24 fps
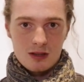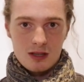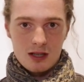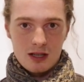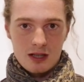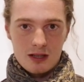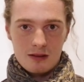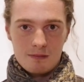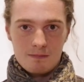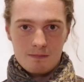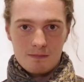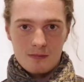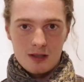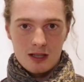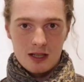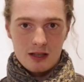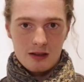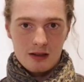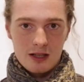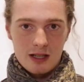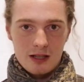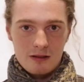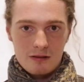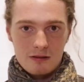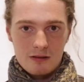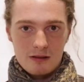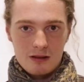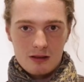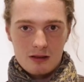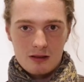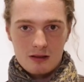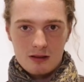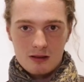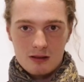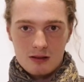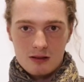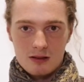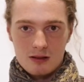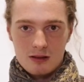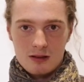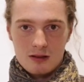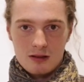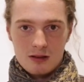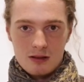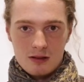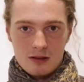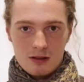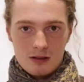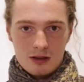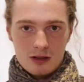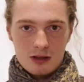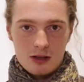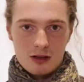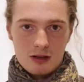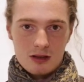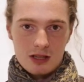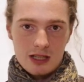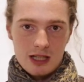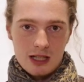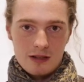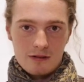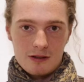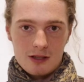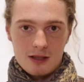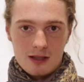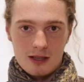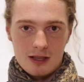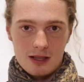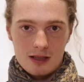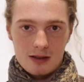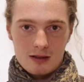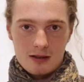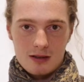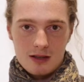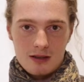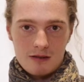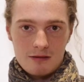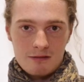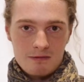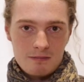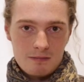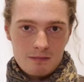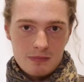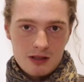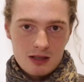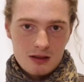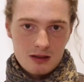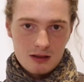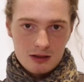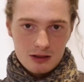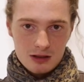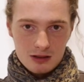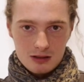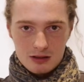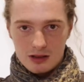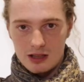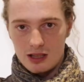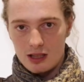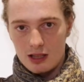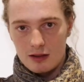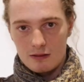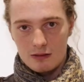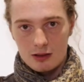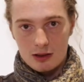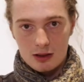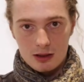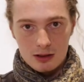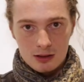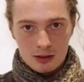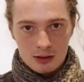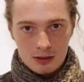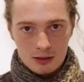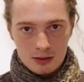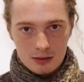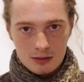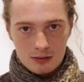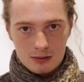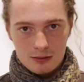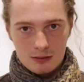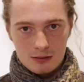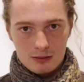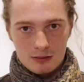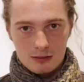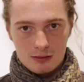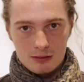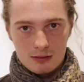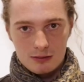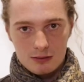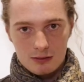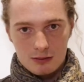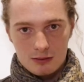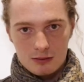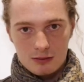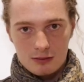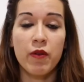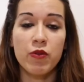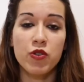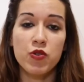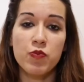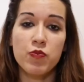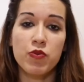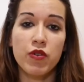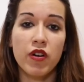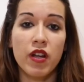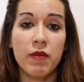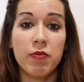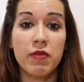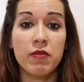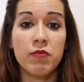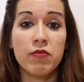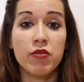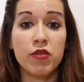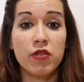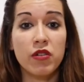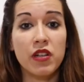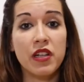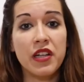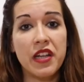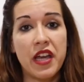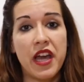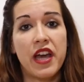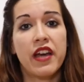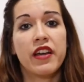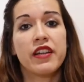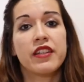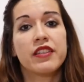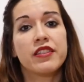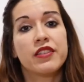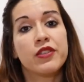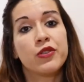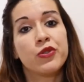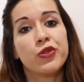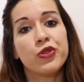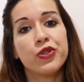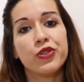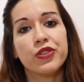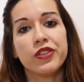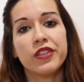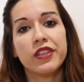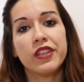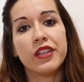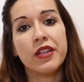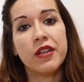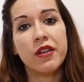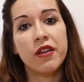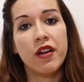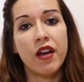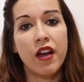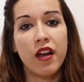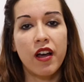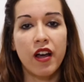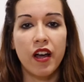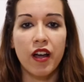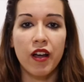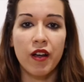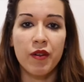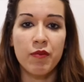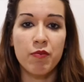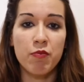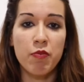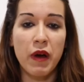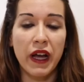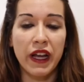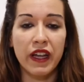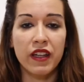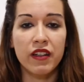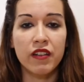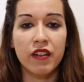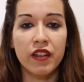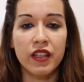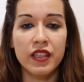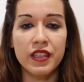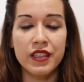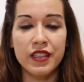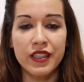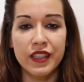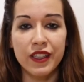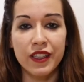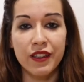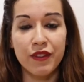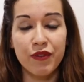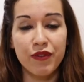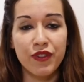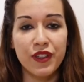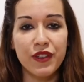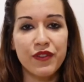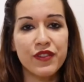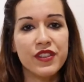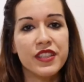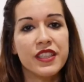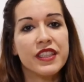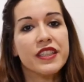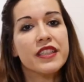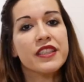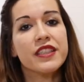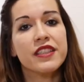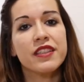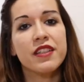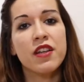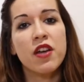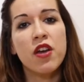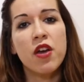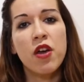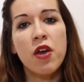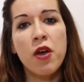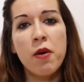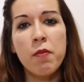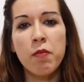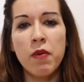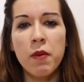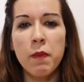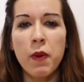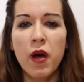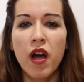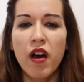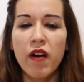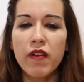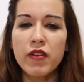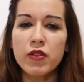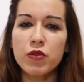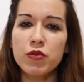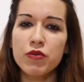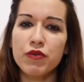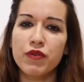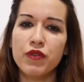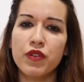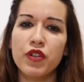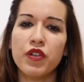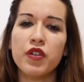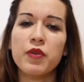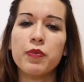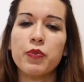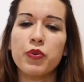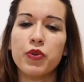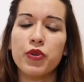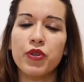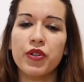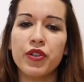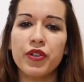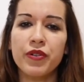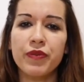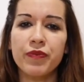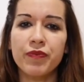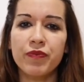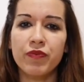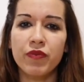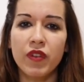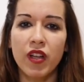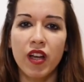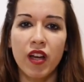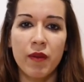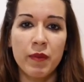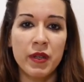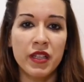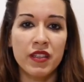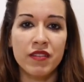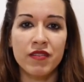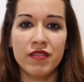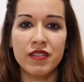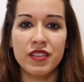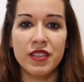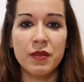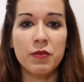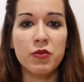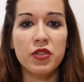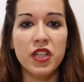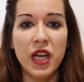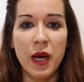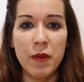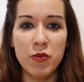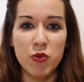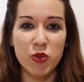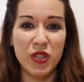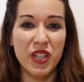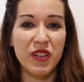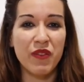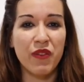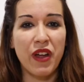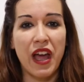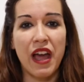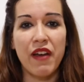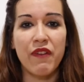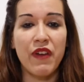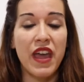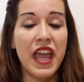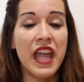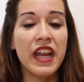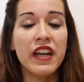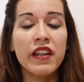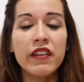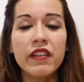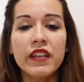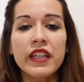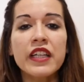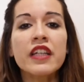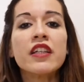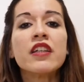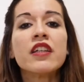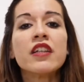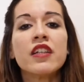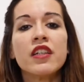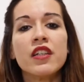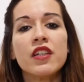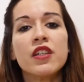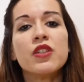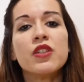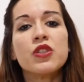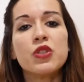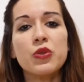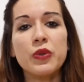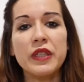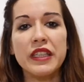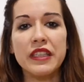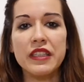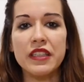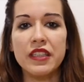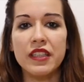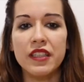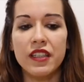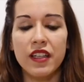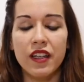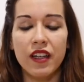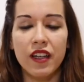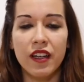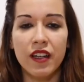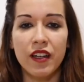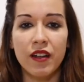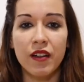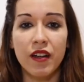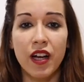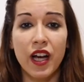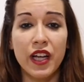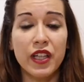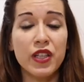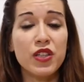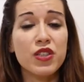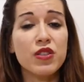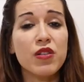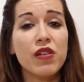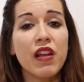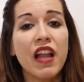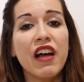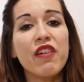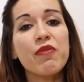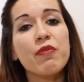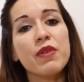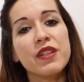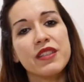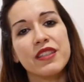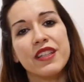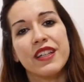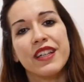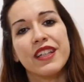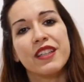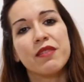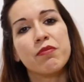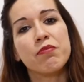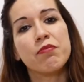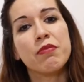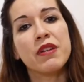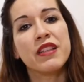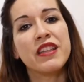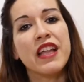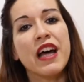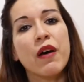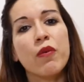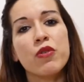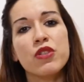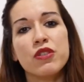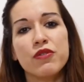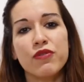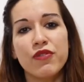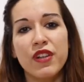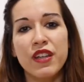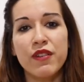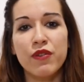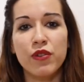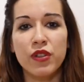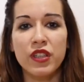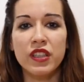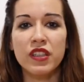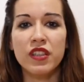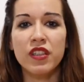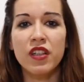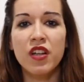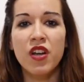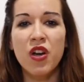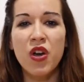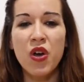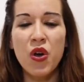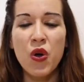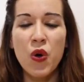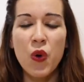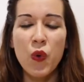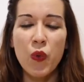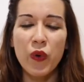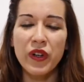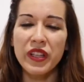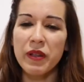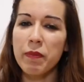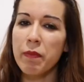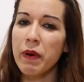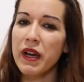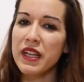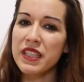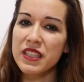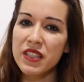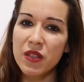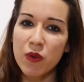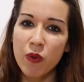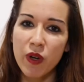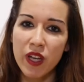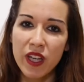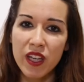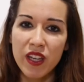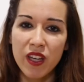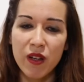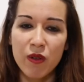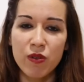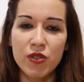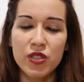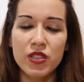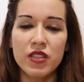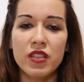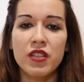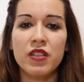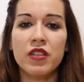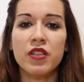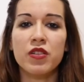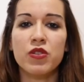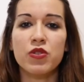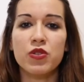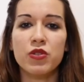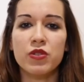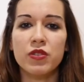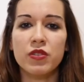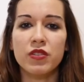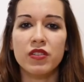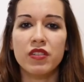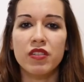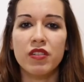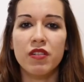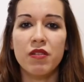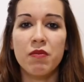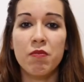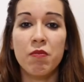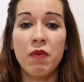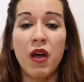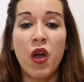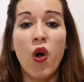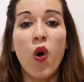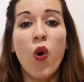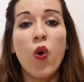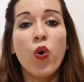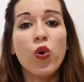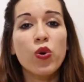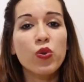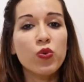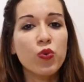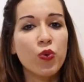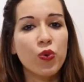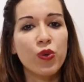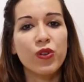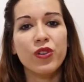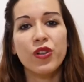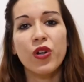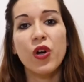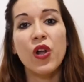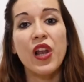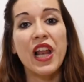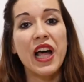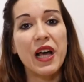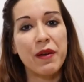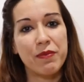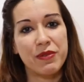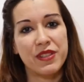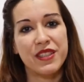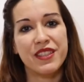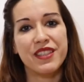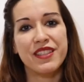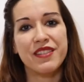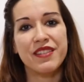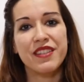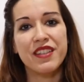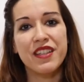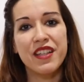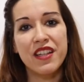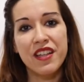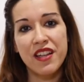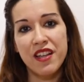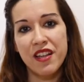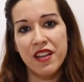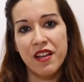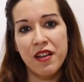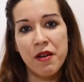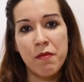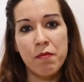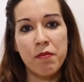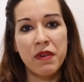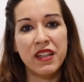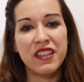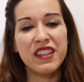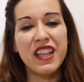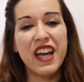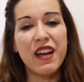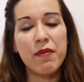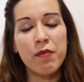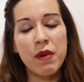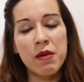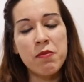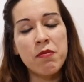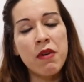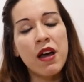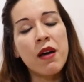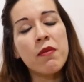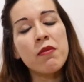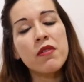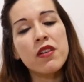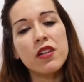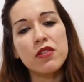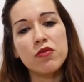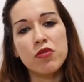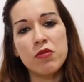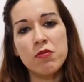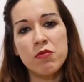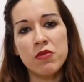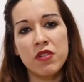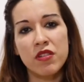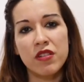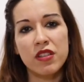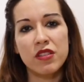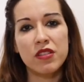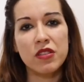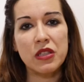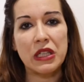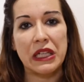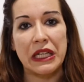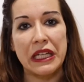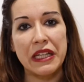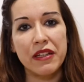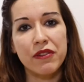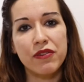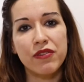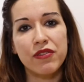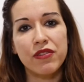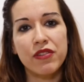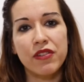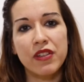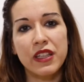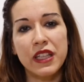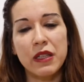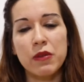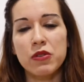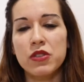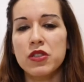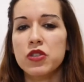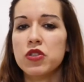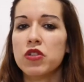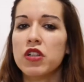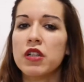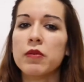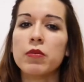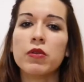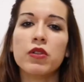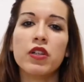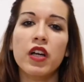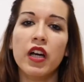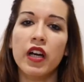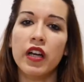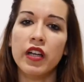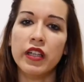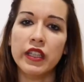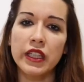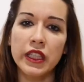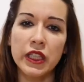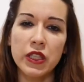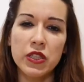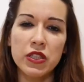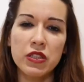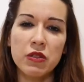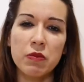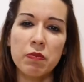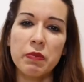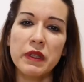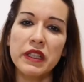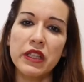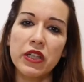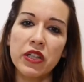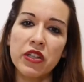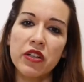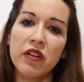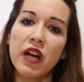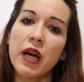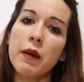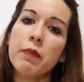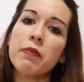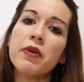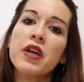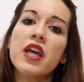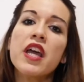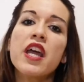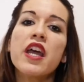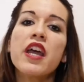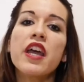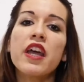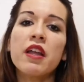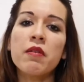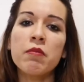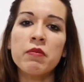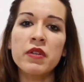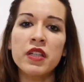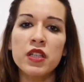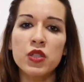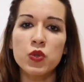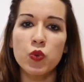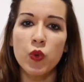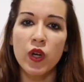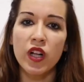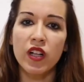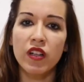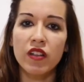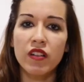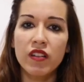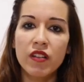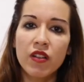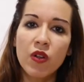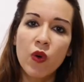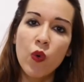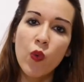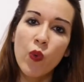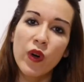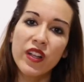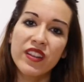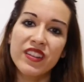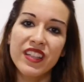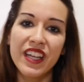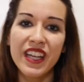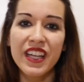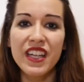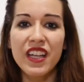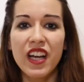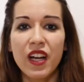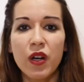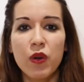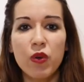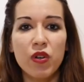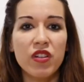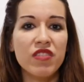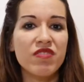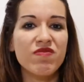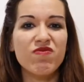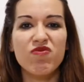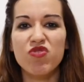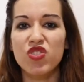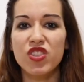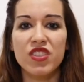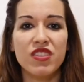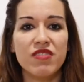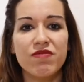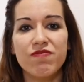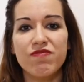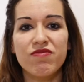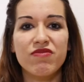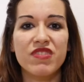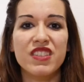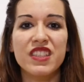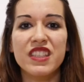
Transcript: I, I left shortly after that, and I've been on the street ever since. I was brought up in Brooklyn Heights, New York, um, back in 1950s. My parents were very poor. I mean, sometimes we didn't have anything to eat. Uh, I used to love my dad. My dad was a favorite. When he passed away, I was 10 years old. My whole world collapsed. My, dad, my mom got remarried to Cliff. He was a terrible guy. He used to beat her up and me as well. One day I couldn't just